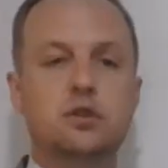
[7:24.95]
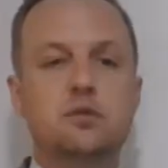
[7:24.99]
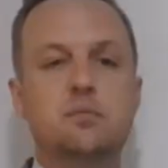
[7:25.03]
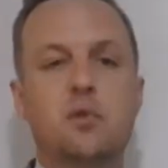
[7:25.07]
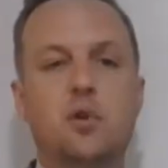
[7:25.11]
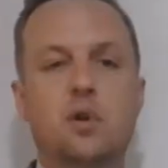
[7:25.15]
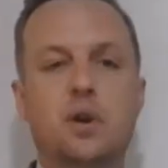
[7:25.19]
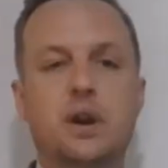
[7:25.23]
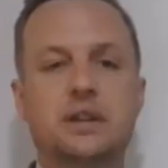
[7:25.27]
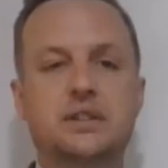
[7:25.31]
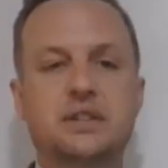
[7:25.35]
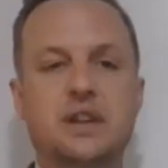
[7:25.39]

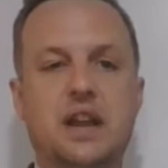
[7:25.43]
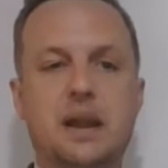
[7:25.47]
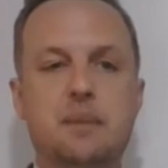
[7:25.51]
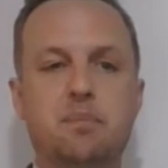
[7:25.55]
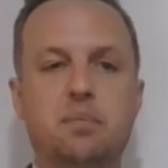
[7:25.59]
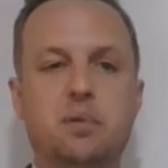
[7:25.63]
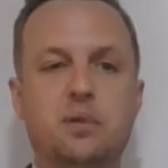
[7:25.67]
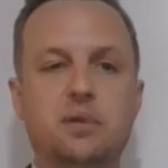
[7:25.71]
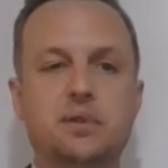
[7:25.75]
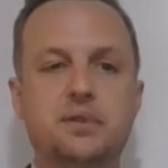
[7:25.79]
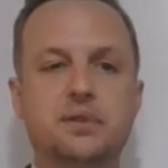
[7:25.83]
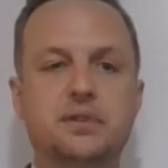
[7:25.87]
more
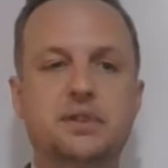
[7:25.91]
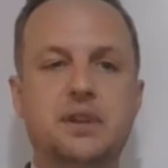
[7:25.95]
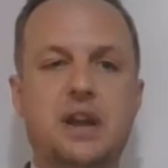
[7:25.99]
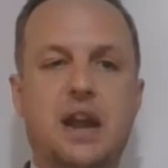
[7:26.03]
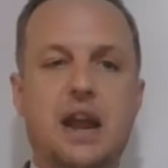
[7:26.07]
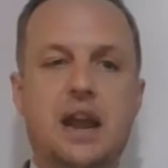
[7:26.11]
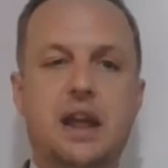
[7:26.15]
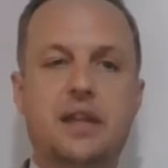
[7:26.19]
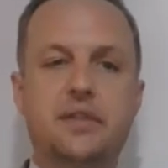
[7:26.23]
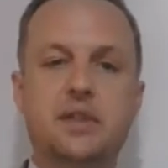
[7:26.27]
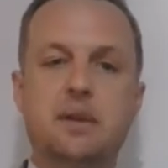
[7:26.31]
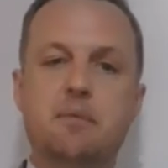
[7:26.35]
examples
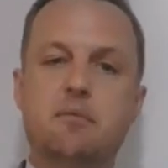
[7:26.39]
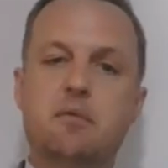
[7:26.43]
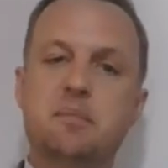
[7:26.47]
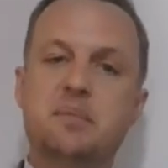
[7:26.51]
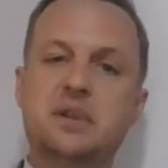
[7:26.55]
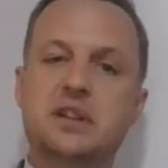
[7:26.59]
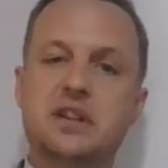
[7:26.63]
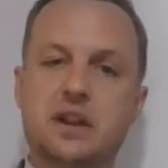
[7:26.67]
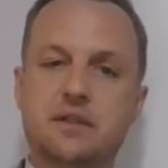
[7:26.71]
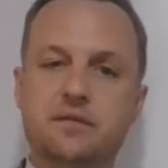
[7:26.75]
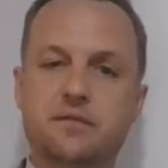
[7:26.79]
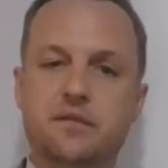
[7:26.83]
and then we'll be
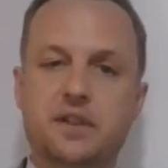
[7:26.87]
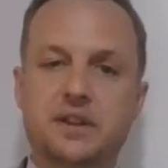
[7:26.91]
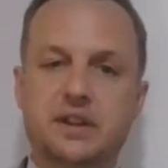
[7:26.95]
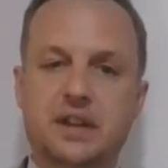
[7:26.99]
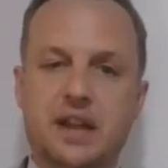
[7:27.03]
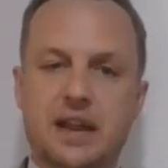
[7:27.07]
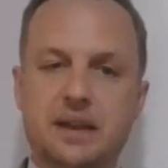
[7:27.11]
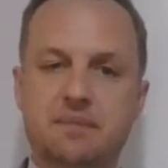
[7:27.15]
done for the day.